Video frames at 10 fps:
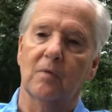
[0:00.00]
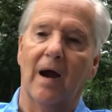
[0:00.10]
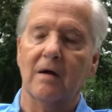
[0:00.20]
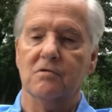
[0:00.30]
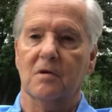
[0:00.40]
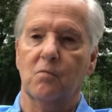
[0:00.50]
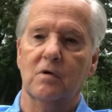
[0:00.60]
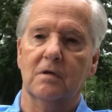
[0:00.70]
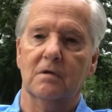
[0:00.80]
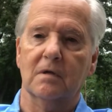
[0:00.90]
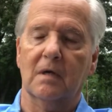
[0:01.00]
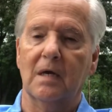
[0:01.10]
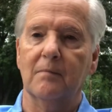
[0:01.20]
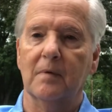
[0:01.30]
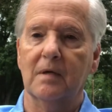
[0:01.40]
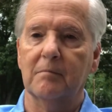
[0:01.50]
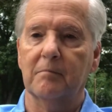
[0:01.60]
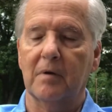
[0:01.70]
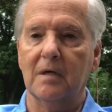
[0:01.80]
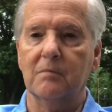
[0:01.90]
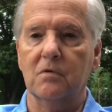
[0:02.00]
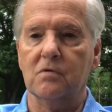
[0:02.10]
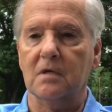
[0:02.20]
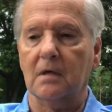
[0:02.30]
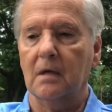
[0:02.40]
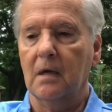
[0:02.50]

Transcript: hire someone to come and play music.